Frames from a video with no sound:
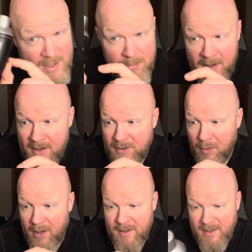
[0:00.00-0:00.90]
sleep on this
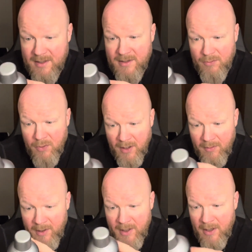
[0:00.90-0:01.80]
one. This is a really,
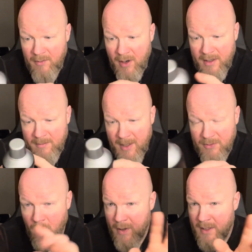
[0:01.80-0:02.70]
really good one.
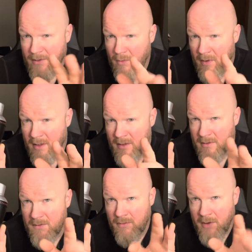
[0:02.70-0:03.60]
About $20,
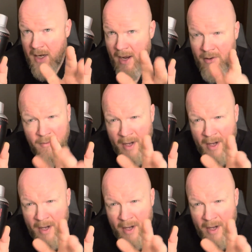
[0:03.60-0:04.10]
$23